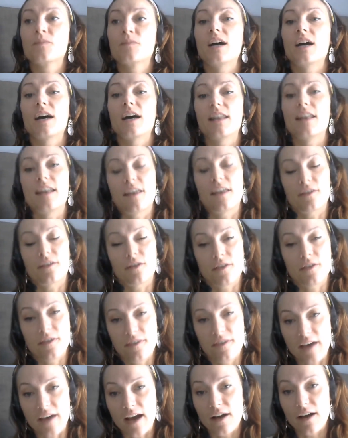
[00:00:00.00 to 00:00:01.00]
another
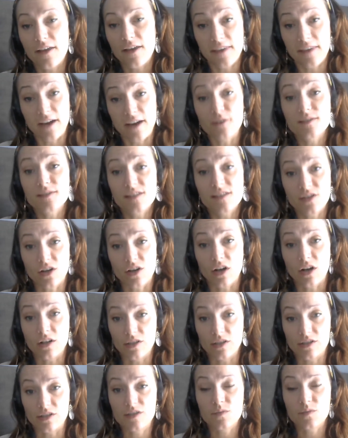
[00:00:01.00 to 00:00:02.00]
$1,000,
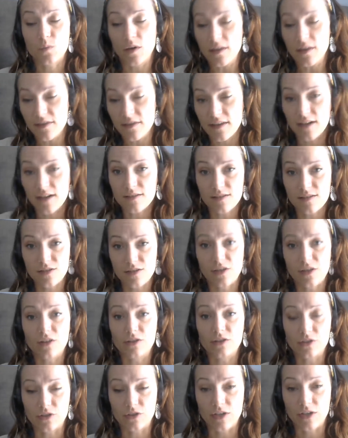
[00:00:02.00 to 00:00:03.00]

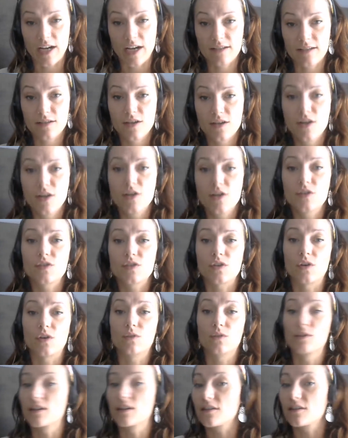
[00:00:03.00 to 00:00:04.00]
$1,000 grant.
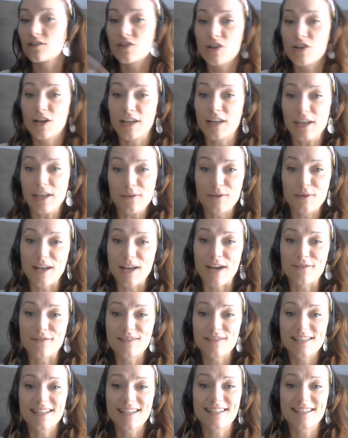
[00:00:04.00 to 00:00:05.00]
So little Johnny would have
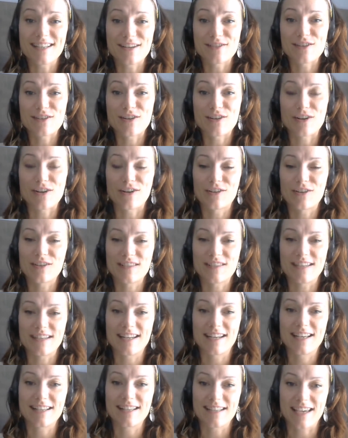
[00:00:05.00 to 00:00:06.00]
$6,000 in
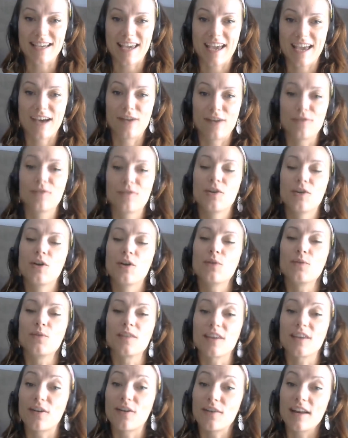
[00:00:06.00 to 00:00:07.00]
his account
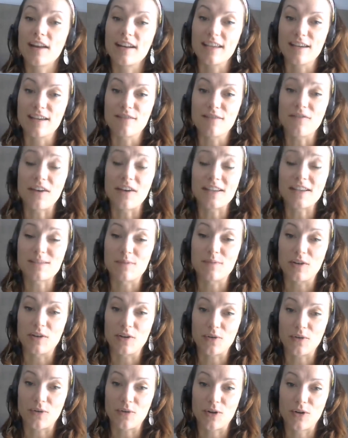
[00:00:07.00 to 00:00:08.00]
without any
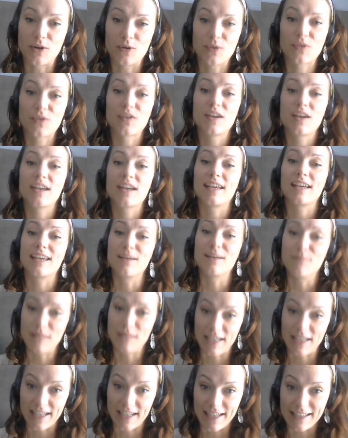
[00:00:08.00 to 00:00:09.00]
investment growth
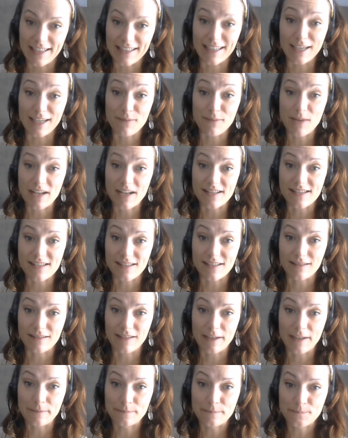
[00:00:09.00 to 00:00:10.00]
immediately,
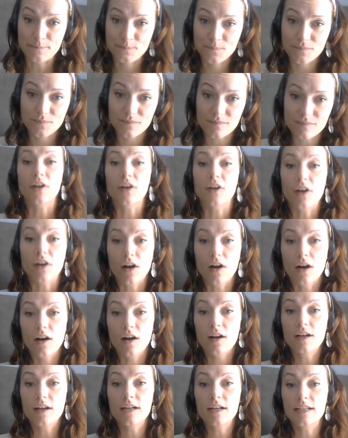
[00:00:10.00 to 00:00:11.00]
basically. There
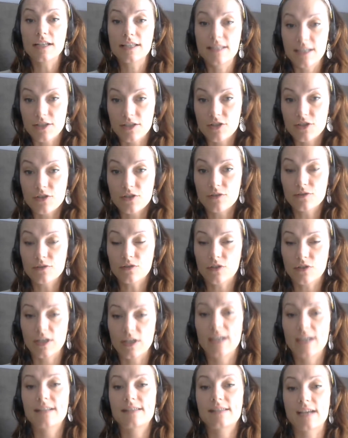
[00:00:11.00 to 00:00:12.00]
are additional
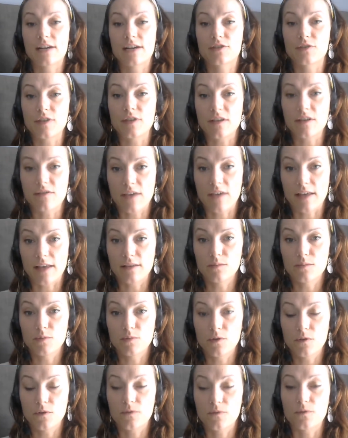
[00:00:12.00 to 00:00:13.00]
grants actually
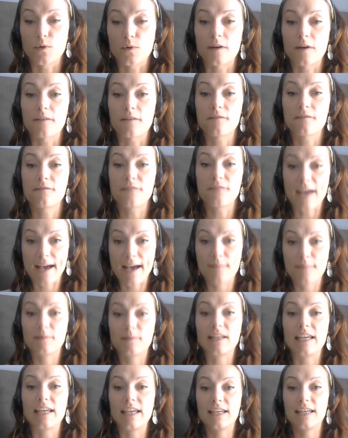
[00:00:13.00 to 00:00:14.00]
available for
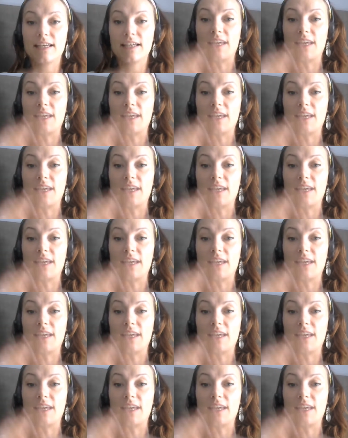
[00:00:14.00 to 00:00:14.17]
family